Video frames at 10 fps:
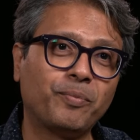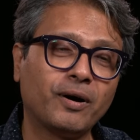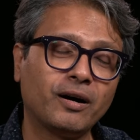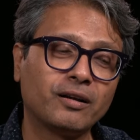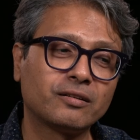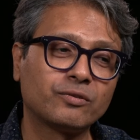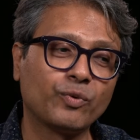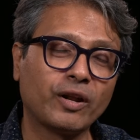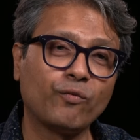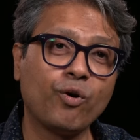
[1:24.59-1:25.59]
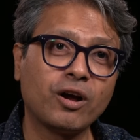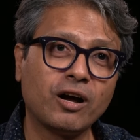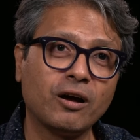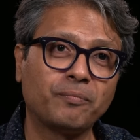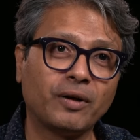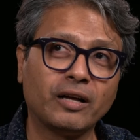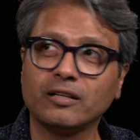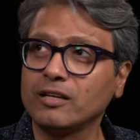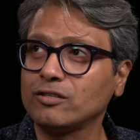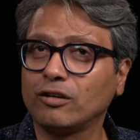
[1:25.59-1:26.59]
But when I woke up,
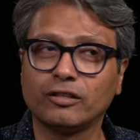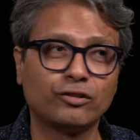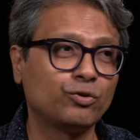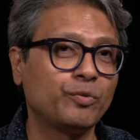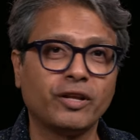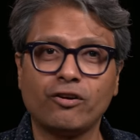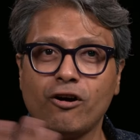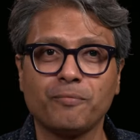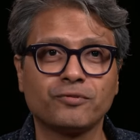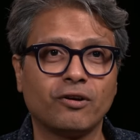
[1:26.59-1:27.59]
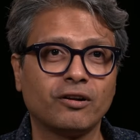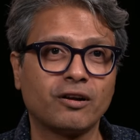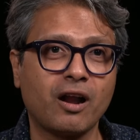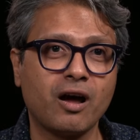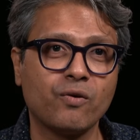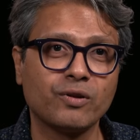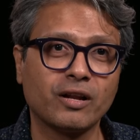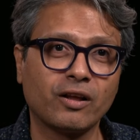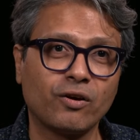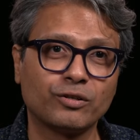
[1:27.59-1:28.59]
I saw that too many cops all around.
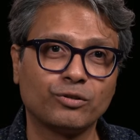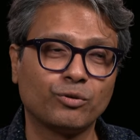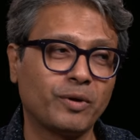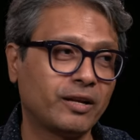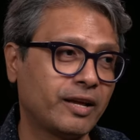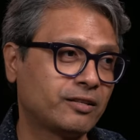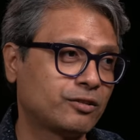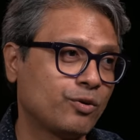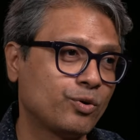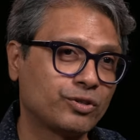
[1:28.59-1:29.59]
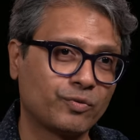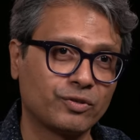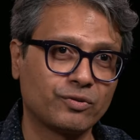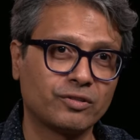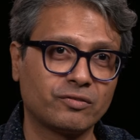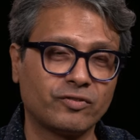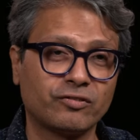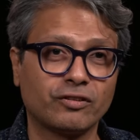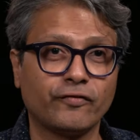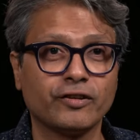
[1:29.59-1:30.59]
And I got to know my next coach, which was
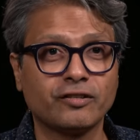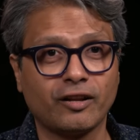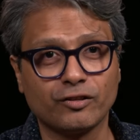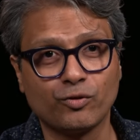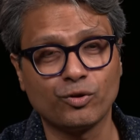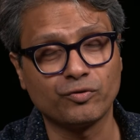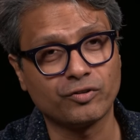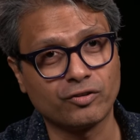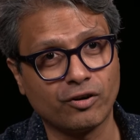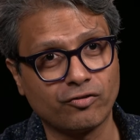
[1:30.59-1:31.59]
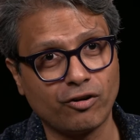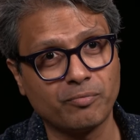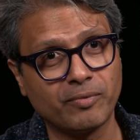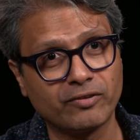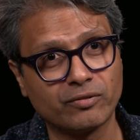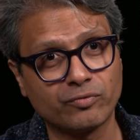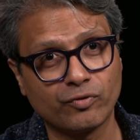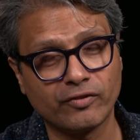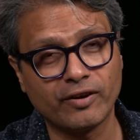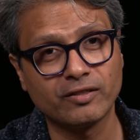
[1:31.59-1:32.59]
a first class coach, which got dropped by
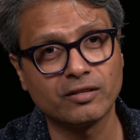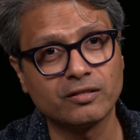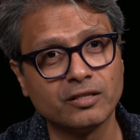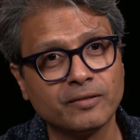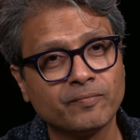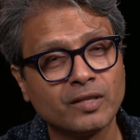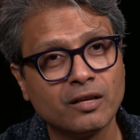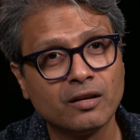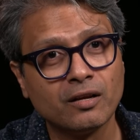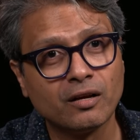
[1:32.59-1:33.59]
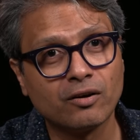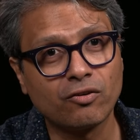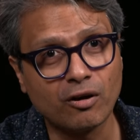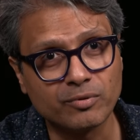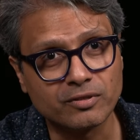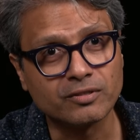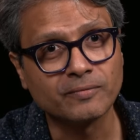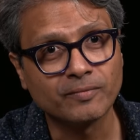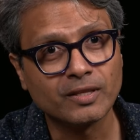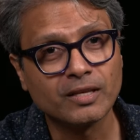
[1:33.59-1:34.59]
25-30 robbers.